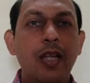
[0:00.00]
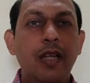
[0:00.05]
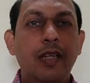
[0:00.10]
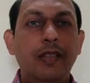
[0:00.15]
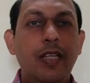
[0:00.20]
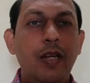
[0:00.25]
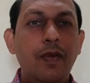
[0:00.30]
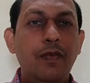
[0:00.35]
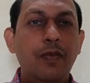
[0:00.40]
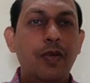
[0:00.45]

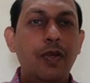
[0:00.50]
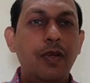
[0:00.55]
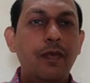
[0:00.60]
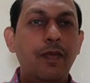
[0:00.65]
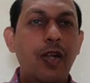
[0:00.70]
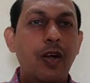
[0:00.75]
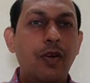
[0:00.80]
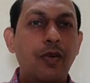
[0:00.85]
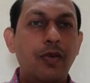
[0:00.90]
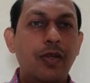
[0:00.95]
Therefore, we
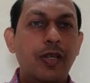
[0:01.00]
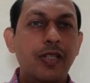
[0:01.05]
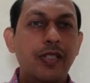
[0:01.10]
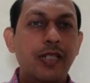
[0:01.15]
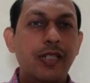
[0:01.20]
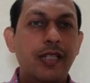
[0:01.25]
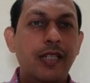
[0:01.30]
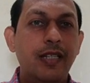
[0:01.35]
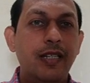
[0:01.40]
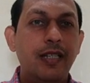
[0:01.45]
have to
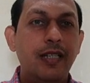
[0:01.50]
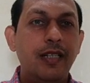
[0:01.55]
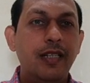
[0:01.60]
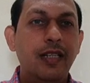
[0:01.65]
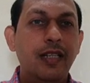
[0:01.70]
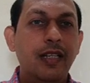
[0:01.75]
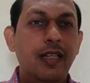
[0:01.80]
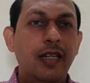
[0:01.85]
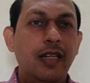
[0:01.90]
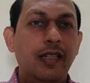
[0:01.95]
consider
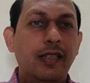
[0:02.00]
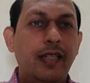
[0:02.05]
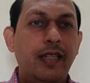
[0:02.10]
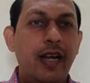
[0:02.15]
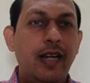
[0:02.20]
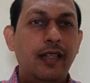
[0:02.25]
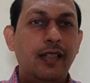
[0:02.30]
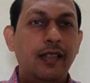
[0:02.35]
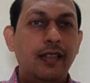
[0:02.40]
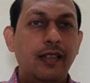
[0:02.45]

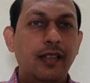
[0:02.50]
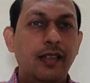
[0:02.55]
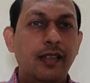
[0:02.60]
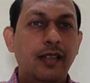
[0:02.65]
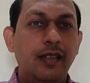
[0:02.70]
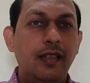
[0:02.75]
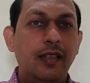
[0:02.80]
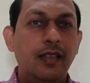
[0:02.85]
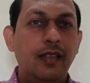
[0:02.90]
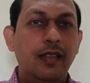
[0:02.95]
that
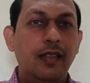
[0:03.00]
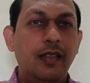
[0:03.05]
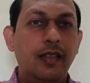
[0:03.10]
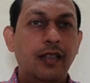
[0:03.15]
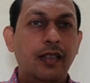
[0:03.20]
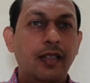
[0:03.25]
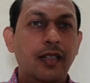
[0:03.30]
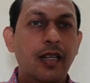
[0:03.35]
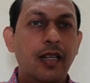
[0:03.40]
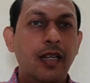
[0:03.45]

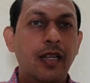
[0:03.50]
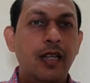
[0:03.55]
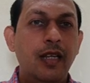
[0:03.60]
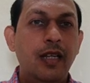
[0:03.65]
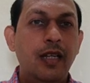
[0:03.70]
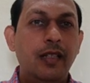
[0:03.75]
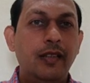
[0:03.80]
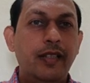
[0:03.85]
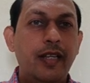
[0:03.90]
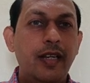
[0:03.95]

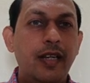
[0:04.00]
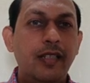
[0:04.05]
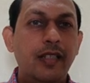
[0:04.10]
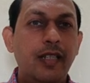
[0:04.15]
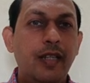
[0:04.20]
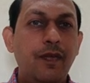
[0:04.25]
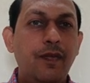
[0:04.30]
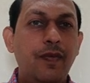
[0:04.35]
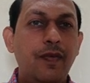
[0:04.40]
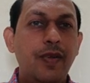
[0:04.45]
there is a
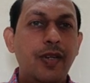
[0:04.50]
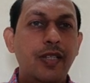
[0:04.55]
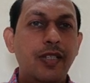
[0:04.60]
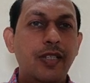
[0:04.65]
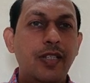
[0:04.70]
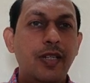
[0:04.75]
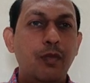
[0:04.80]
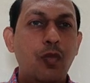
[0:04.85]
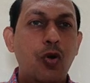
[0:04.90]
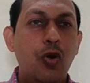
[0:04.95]
difference
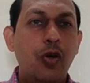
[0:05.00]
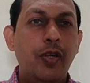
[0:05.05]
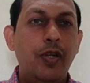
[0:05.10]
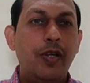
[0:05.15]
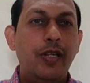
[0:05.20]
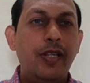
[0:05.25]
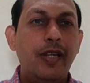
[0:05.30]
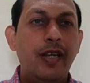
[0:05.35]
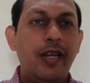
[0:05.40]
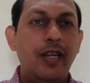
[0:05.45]
in molecular
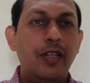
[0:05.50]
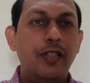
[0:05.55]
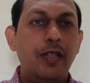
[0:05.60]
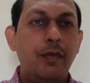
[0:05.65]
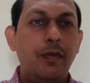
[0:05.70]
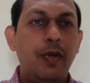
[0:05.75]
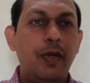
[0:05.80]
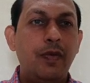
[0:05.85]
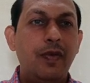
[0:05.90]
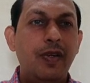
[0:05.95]
energy
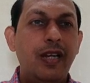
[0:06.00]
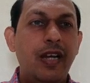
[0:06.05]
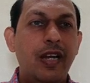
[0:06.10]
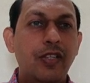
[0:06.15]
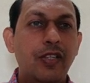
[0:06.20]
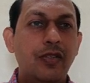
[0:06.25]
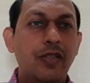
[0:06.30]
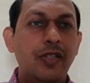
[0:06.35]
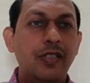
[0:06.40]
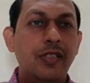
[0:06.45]
between
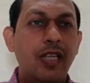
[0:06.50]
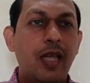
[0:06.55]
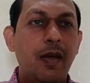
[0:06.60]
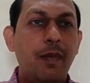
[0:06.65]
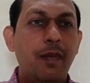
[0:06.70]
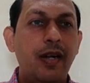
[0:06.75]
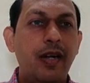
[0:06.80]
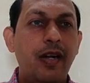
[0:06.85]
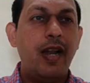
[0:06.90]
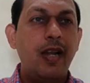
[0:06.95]
resonance
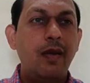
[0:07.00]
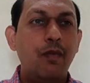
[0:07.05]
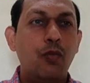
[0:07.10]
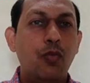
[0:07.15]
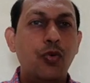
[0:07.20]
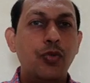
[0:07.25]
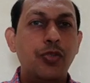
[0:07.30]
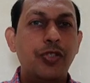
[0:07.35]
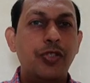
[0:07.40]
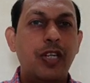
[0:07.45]
hybrid
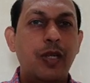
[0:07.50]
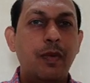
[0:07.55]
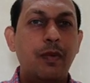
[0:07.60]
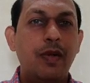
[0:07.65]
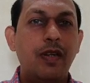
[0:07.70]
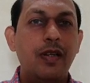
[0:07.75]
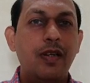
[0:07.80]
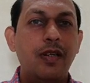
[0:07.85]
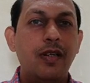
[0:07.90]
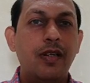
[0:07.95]
most
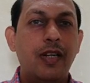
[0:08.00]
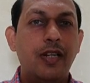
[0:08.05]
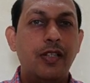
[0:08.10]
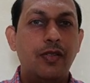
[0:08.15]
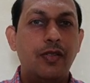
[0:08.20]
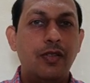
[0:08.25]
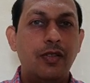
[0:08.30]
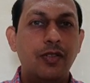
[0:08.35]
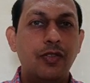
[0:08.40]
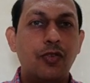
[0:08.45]
stable
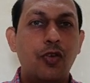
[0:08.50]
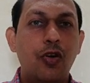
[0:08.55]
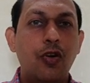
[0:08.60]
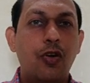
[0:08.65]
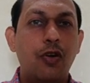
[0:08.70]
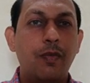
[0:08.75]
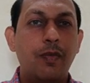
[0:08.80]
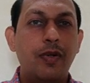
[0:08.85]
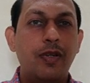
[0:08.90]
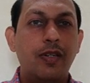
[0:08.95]
resonance
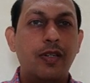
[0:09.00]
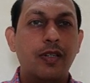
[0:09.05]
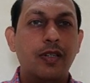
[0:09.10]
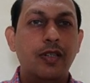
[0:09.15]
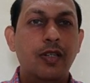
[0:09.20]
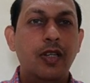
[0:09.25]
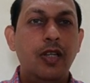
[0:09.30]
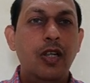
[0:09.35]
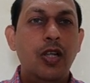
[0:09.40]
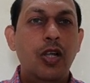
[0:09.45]
contributor.
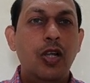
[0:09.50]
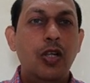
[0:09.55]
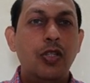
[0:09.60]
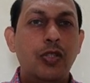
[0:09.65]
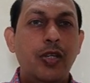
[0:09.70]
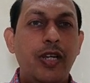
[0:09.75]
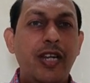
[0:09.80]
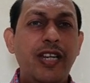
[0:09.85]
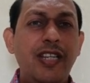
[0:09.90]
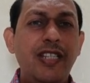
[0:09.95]
So
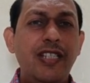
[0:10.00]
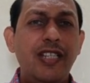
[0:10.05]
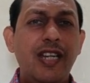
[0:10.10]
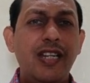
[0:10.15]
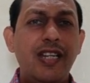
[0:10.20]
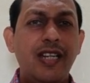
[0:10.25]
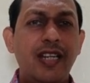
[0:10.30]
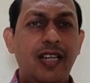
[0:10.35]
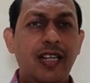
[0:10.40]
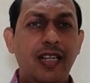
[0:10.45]
in
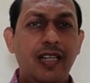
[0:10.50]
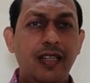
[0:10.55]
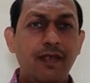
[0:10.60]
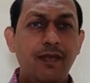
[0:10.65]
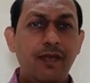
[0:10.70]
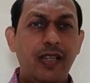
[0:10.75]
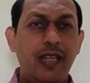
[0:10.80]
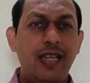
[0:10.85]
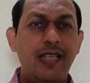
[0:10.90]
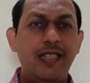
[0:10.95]
general,
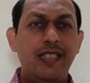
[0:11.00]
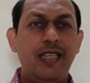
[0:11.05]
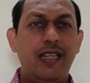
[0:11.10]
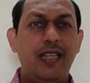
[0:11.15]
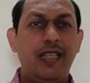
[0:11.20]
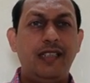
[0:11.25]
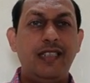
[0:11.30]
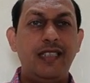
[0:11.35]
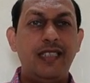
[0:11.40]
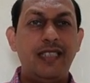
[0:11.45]
we can say
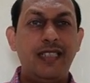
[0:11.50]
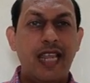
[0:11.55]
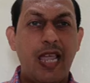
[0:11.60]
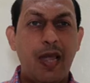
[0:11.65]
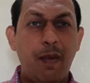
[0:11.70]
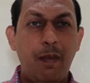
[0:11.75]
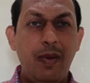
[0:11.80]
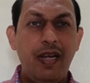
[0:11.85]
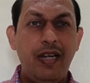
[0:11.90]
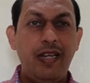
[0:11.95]
the
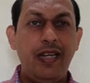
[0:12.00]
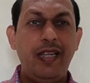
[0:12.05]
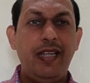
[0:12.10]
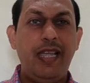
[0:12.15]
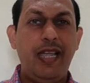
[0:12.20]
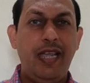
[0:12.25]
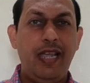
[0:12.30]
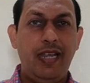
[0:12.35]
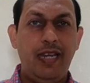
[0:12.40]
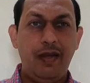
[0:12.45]
stability
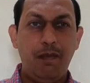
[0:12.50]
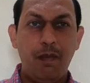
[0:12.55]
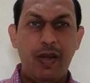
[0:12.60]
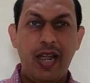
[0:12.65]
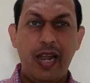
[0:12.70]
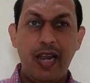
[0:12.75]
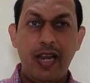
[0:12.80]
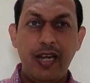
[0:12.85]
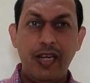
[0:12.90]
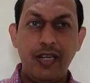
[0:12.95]
gain by
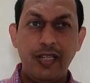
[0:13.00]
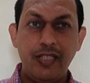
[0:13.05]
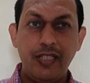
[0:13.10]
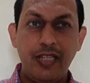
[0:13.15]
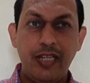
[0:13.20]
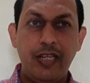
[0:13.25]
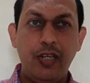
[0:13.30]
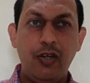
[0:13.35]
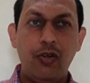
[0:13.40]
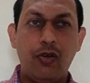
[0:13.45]
energy
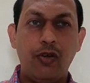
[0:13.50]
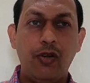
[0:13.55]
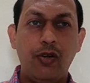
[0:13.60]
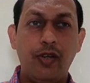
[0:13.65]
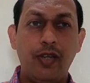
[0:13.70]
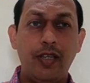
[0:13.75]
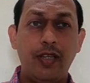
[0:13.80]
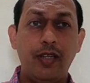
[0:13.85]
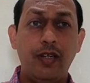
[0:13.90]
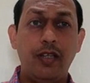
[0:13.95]

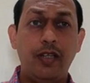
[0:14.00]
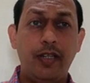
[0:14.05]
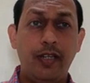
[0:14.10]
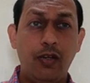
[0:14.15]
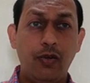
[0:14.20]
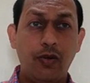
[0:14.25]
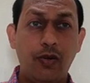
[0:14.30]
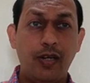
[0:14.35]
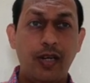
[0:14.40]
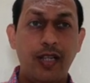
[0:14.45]

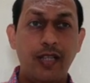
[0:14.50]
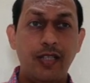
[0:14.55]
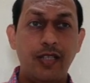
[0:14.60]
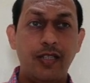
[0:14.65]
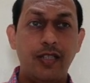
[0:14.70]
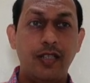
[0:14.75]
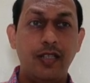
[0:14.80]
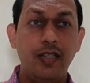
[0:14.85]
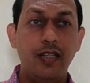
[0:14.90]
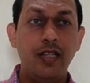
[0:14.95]

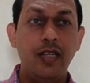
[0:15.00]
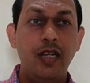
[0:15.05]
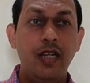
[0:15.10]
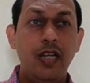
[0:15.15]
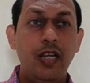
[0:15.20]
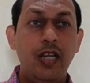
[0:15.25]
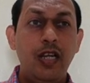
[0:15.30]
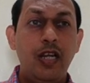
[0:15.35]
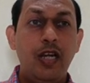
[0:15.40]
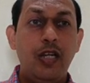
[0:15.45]
delocalization
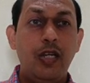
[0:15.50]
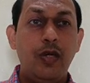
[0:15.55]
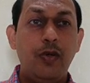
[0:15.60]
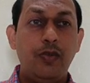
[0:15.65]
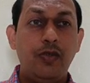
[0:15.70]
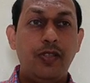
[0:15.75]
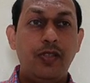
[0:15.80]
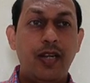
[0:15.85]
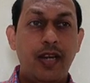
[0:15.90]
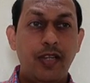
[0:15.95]
due to
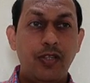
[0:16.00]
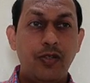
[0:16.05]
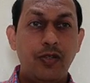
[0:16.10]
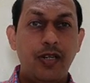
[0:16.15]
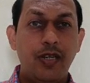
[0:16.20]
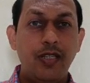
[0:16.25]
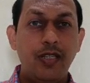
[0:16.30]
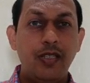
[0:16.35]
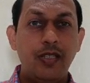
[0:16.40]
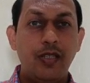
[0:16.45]
the
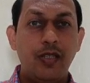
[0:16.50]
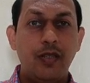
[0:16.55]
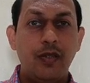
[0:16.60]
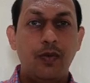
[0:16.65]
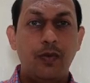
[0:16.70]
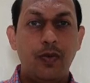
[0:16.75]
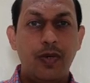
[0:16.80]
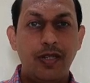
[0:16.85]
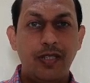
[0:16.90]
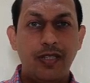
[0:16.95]
resonance
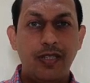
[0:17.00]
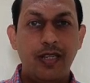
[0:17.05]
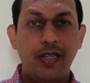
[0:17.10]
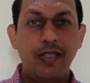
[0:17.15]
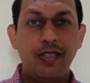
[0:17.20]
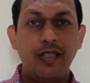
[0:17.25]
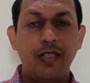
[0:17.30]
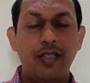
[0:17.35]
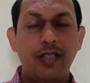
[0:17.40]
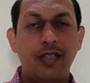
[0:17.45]

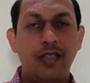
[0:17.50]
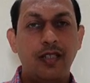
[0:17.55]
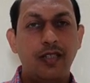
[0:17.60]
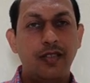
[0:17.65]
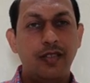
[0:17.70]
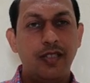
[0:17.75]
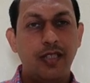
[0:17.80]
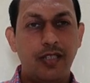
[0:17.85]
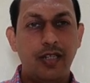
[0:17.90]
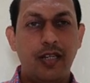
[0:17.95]
versus
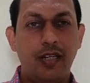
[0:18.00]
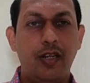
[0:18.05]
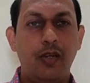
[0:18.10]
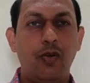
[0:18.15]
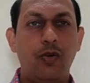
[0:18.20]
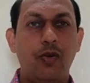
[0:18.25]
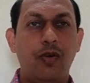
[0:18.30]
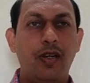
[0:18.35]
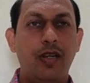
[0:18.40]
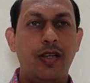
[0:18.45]
such a
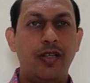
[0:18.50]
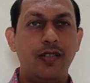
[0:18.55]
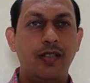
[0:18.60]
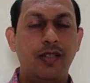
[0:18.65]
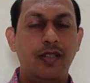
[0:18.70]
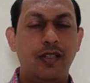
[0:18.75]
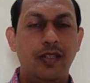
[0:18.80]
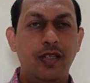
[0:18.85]
delocalization.